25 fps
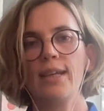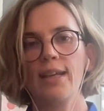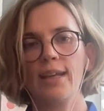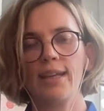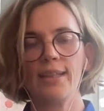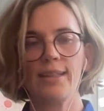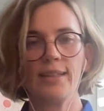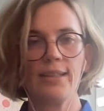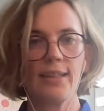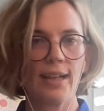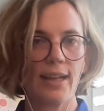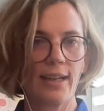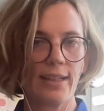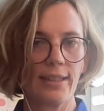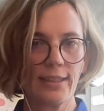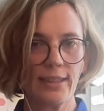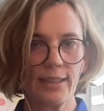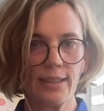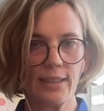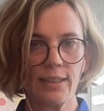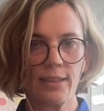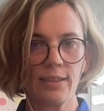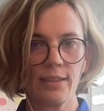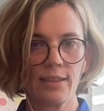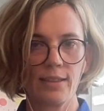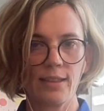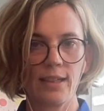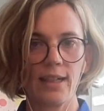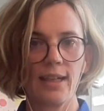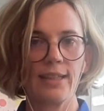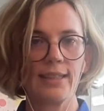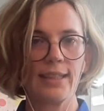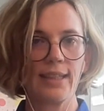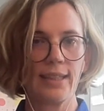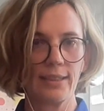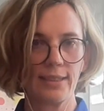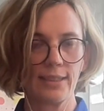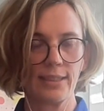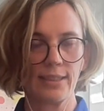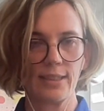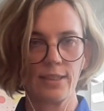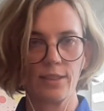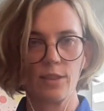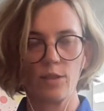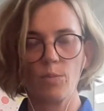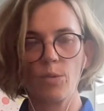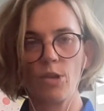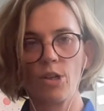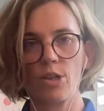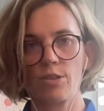and the ID, Identity
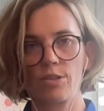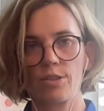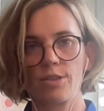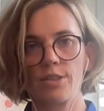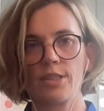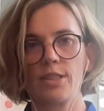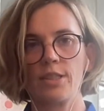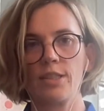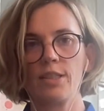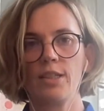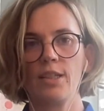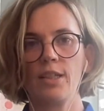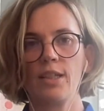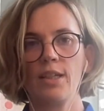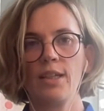and Democracy.